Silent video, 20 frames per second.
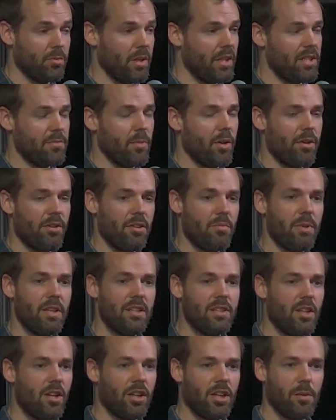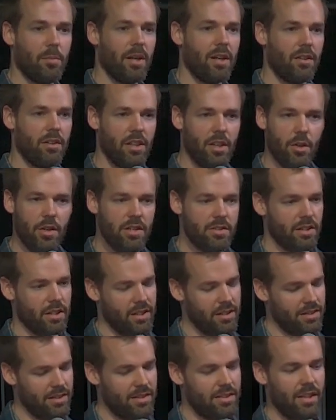way smarter than me talking about, you know, here's a
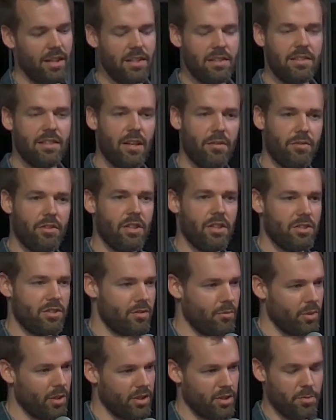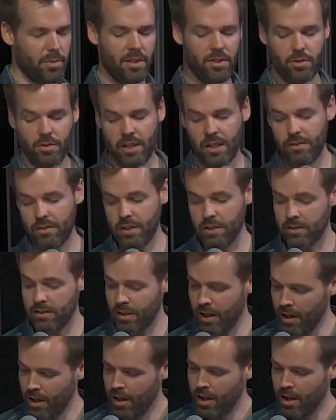concise definition of what a spiritual gift is.